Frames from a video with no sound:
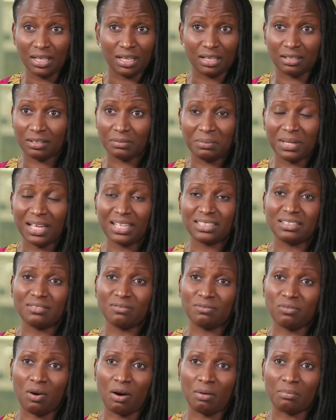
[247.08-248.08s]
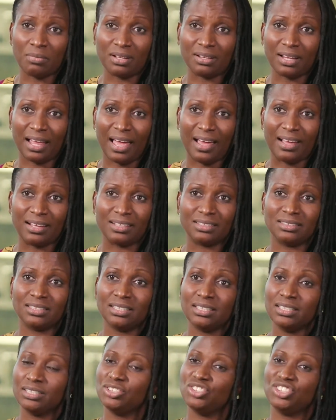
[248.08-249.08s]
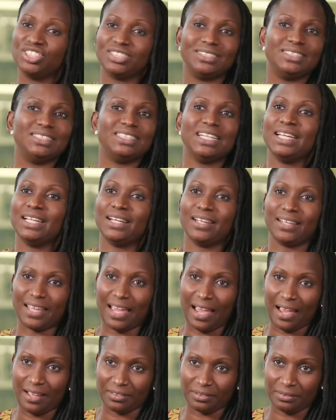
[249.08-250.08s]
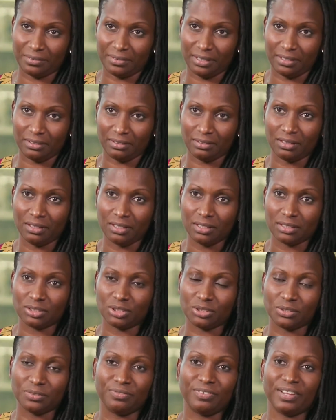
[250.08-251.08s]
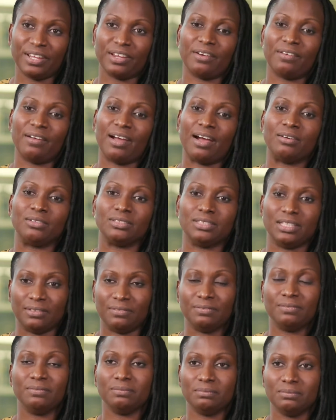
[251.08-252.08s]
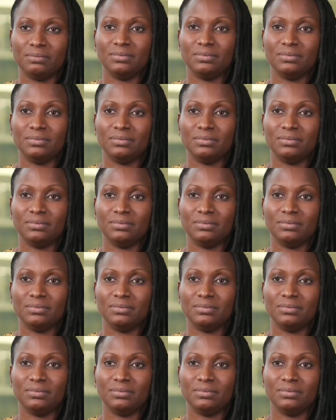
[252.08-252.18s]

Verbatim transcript: It could be as informal as just data gathering to figure out if